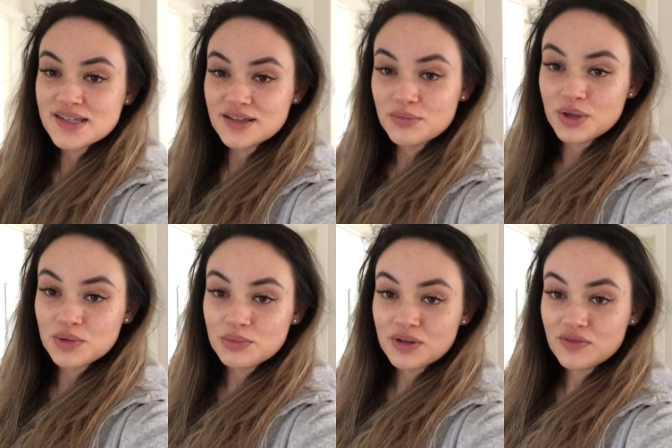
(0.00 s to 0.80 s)
it's going to be
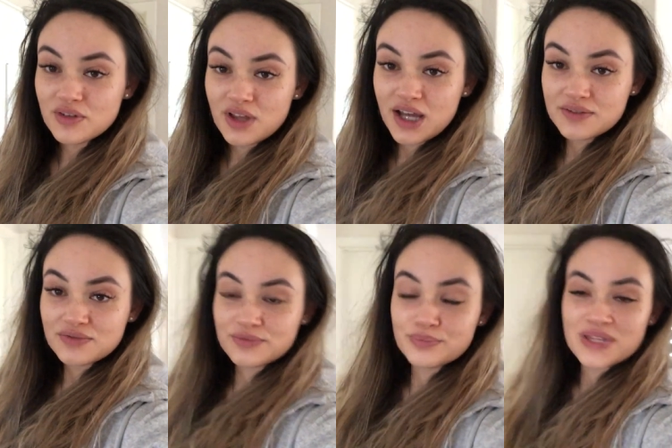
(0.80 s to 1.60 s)
with me for
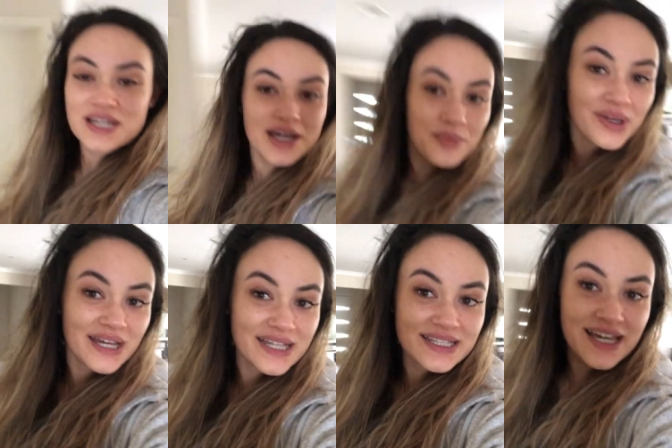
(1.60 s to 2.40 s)
life.
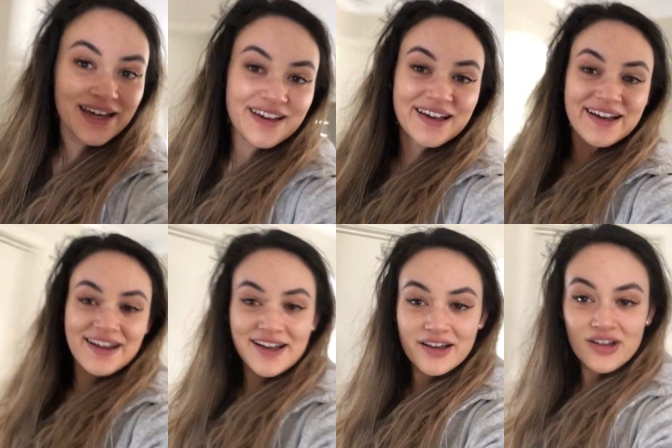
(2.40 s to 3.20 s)
But yeah,
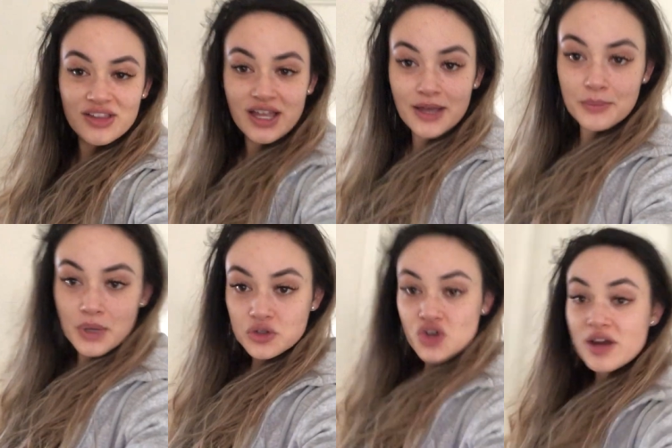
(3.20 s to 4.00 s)
I'll, um,
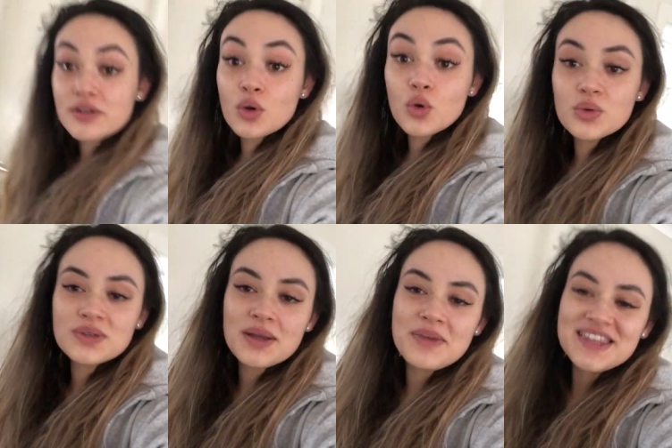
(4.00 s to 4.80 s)
I'll try record
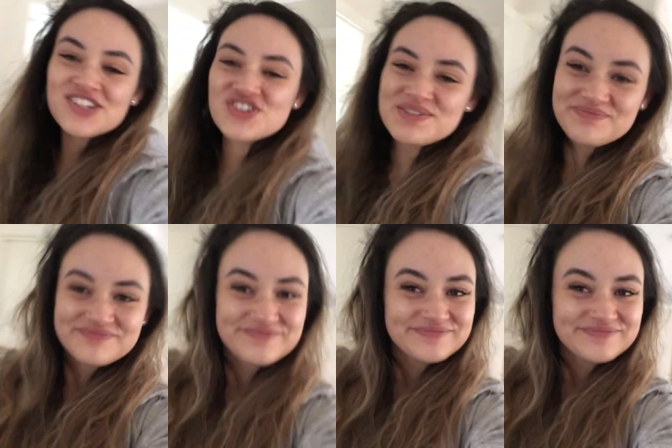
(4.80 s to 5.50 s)
when I'm at the gym.